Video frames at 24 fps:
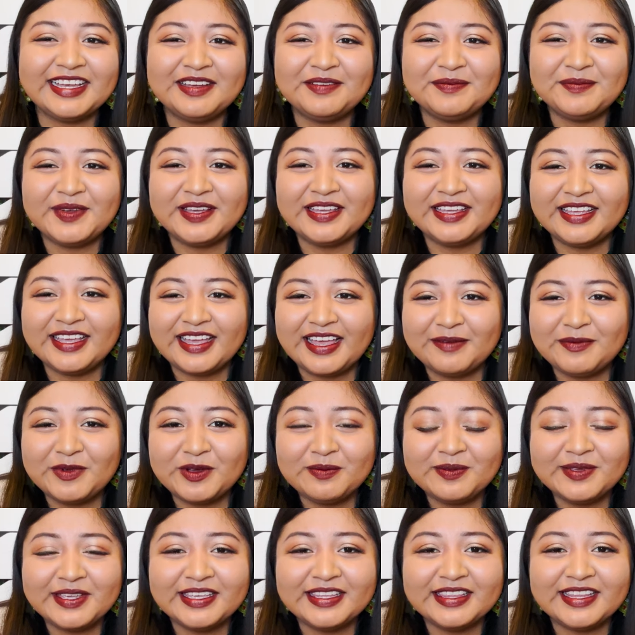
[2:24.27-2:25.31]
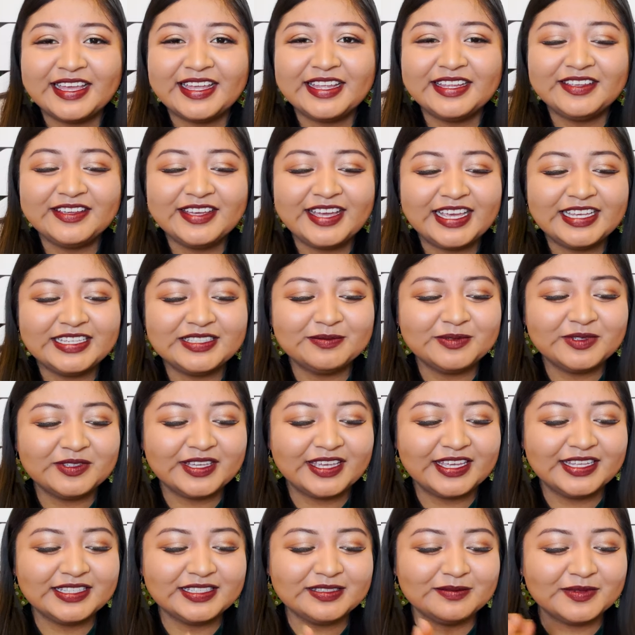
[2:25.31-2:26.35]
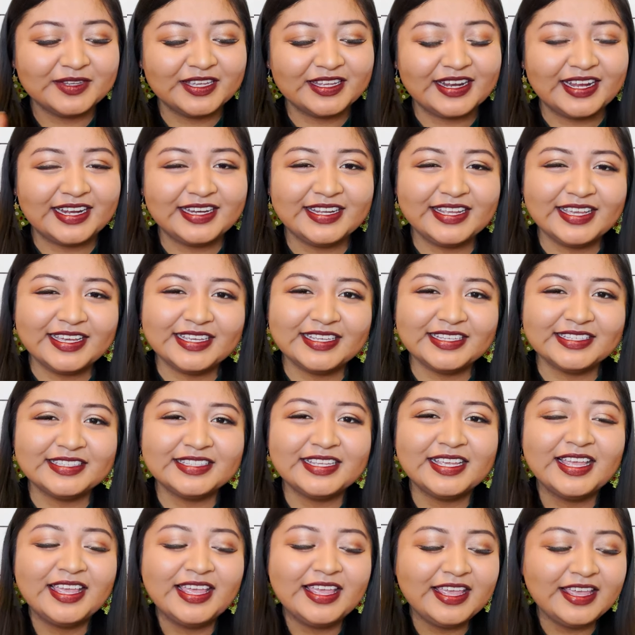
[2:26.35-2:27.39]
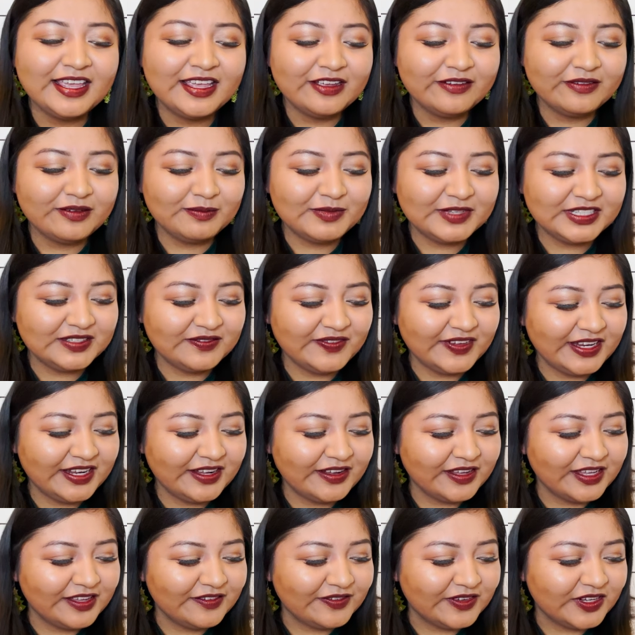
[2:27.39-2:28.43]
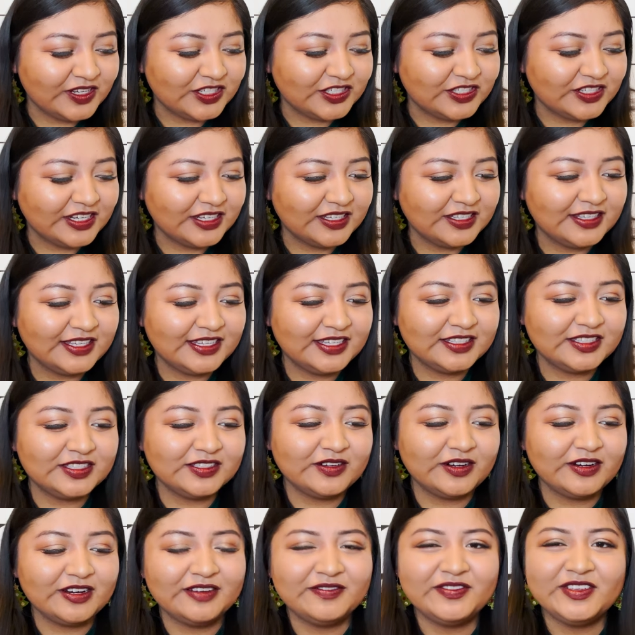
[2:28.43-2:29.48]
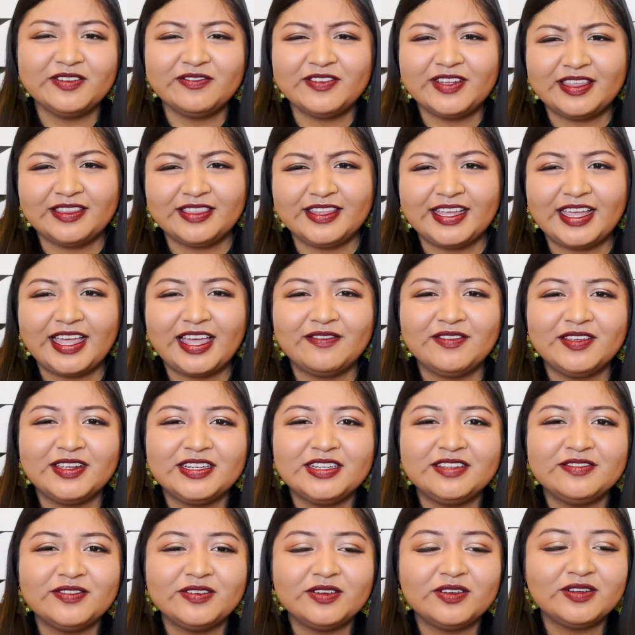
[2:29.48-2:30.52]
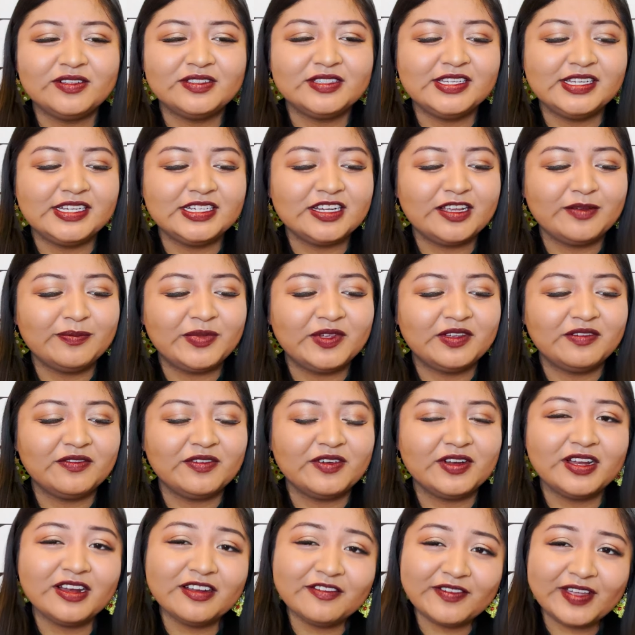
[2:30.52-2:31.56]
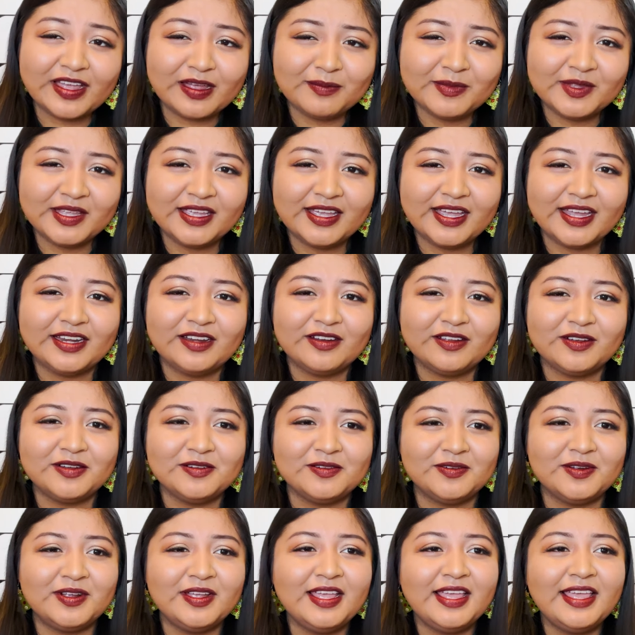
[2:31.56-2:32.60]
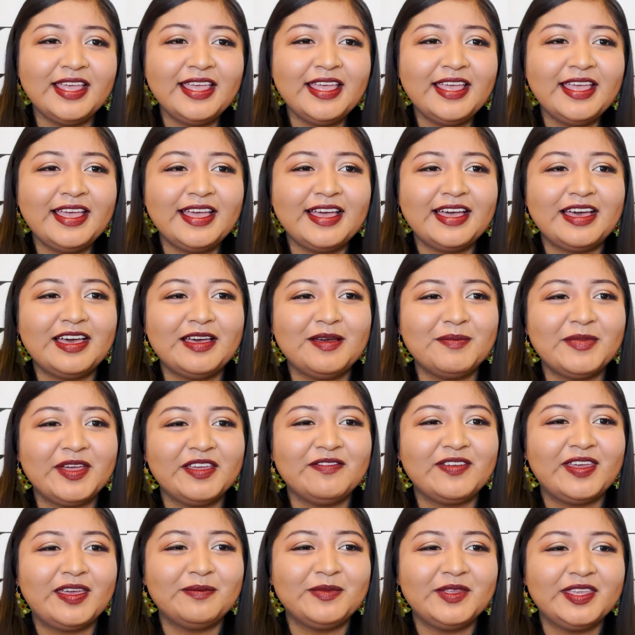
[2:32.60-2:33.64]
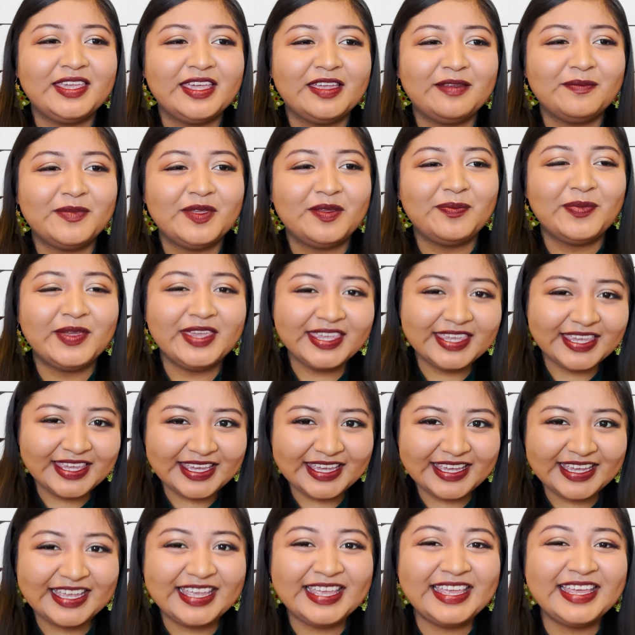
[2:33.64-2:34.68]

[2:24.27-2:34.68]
Um, but I'm hoping that you guys will get some good ideas from this video if you're struggling or if you're like having difficulty shopping for your family. I know um, my family can be picky,